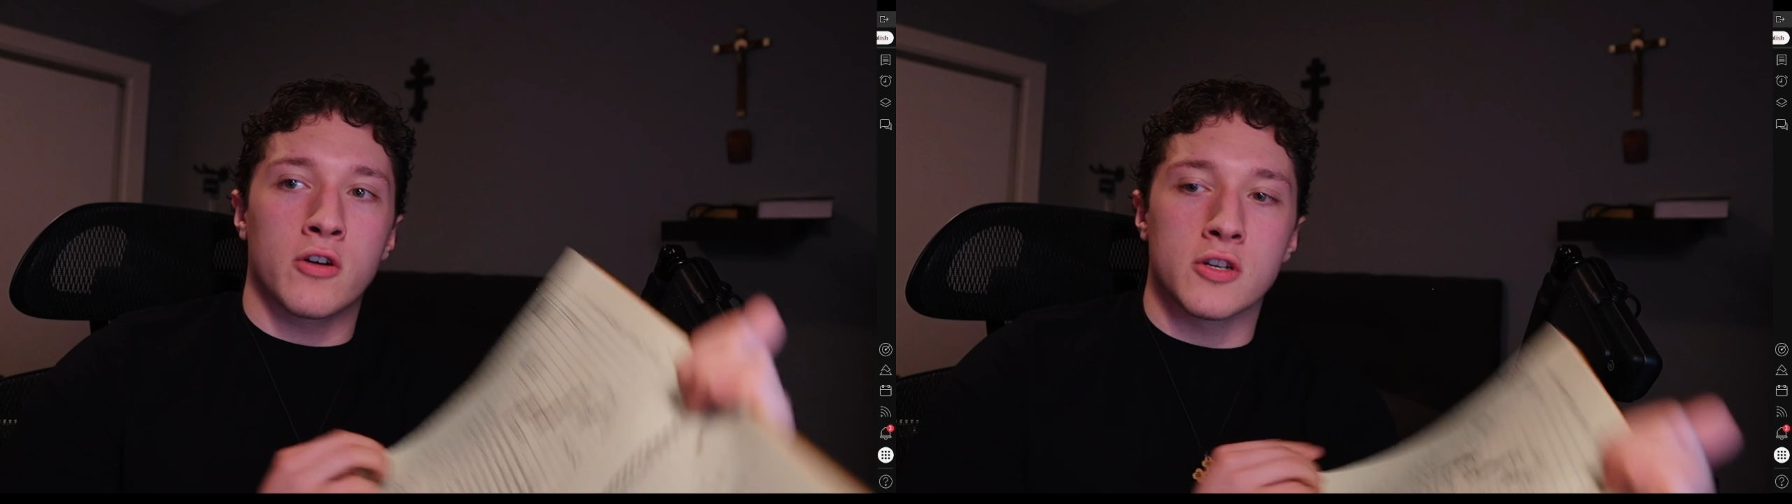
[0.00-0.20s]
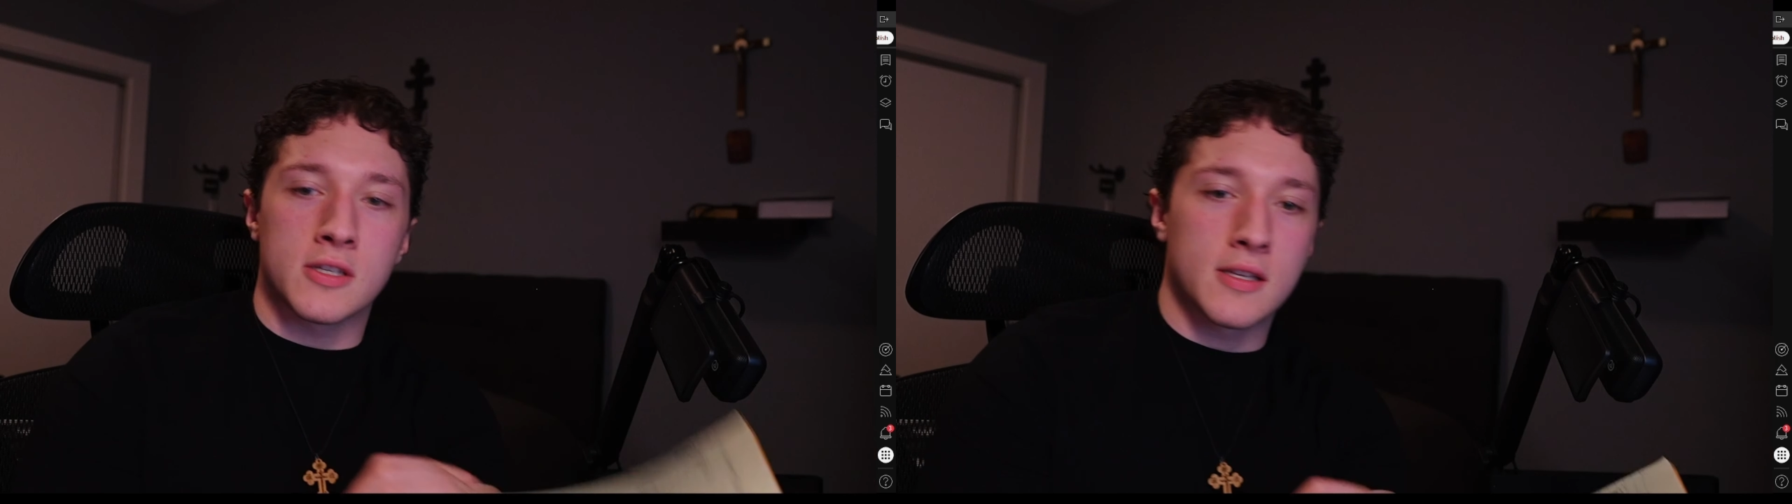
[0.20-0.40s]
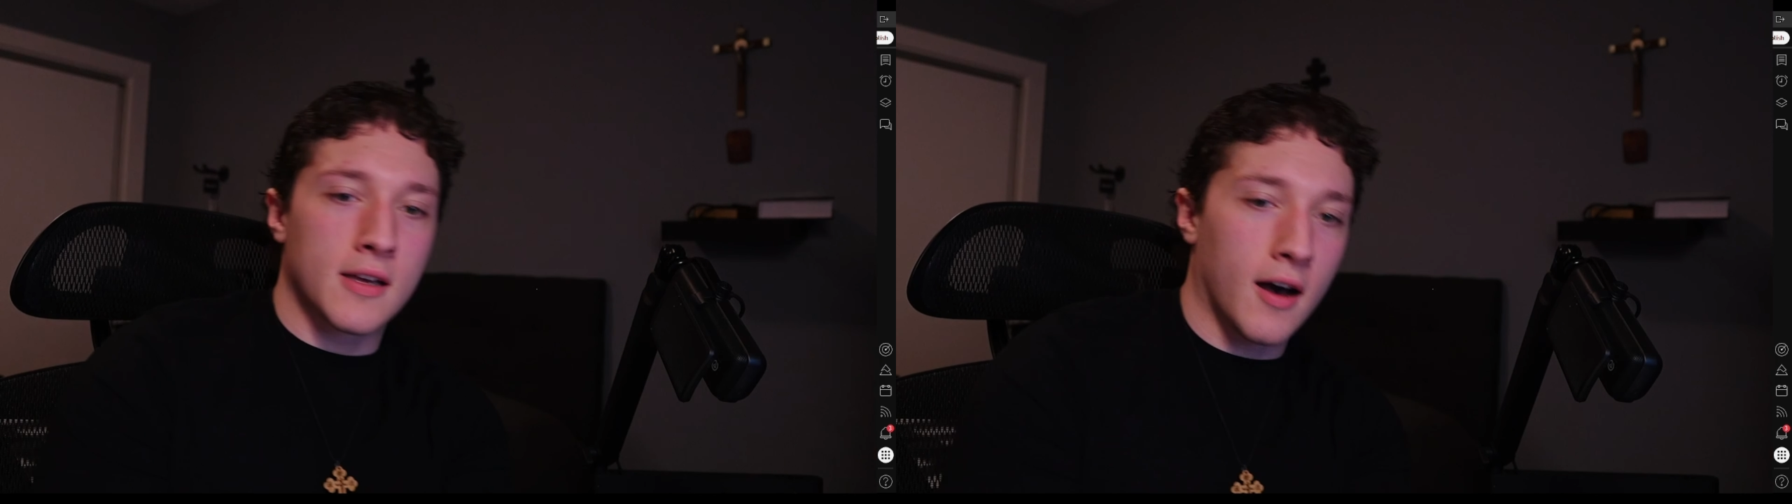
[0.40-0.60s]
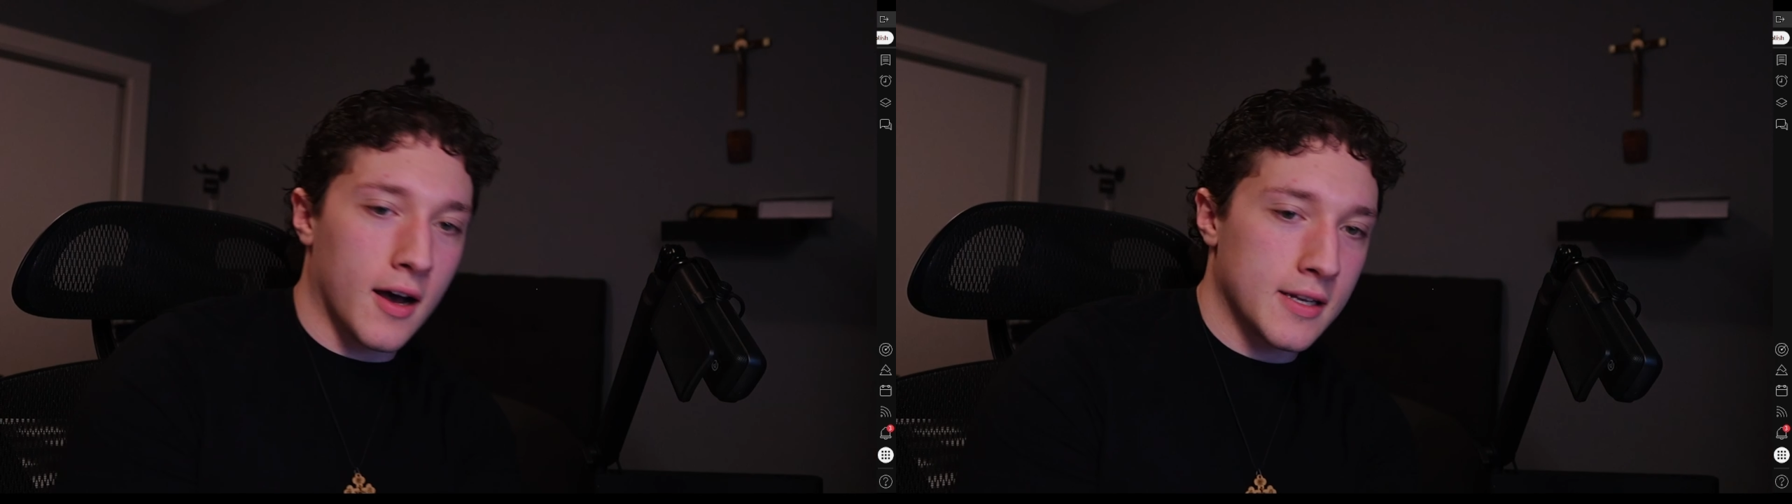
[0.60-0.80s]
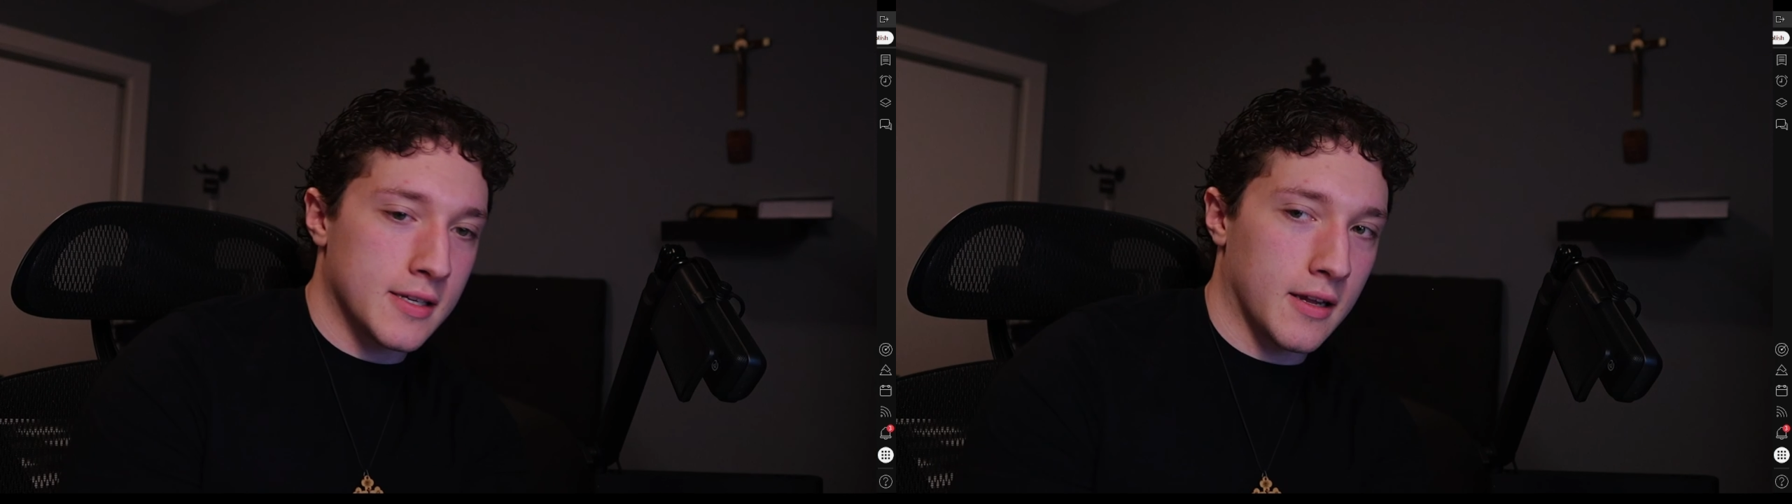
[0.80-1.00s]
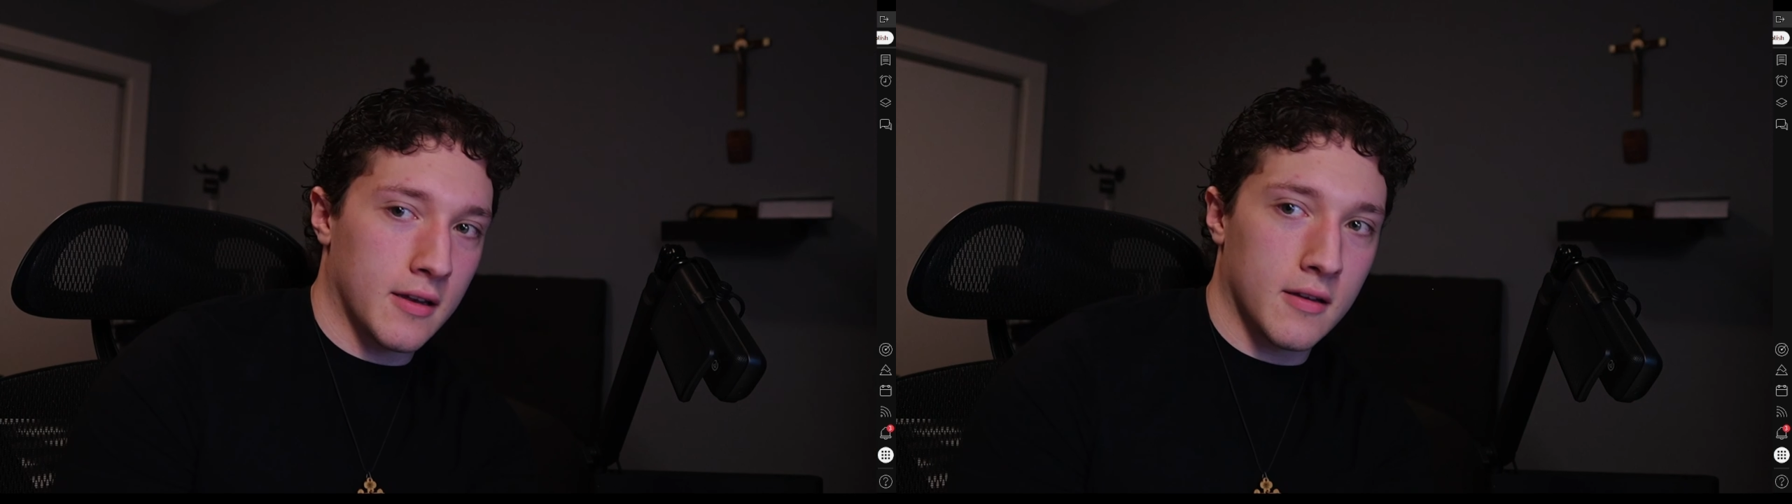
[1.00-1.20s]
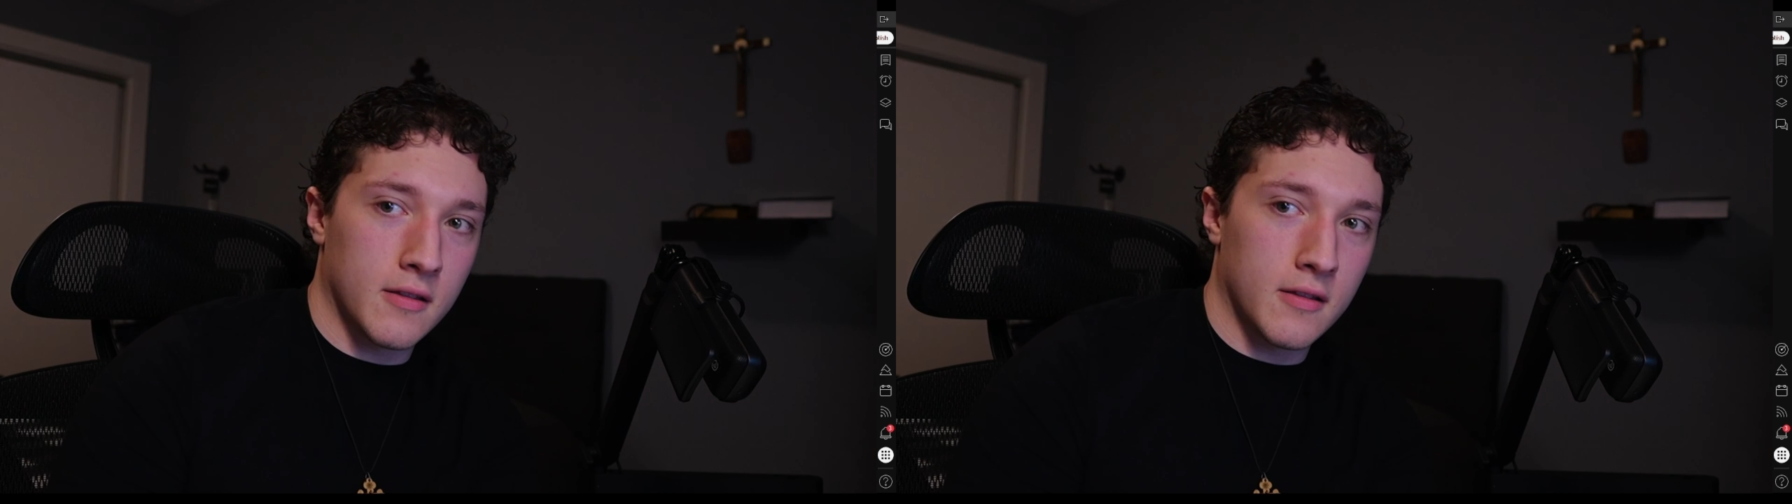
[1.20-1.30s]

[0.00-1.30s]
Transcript: just constant.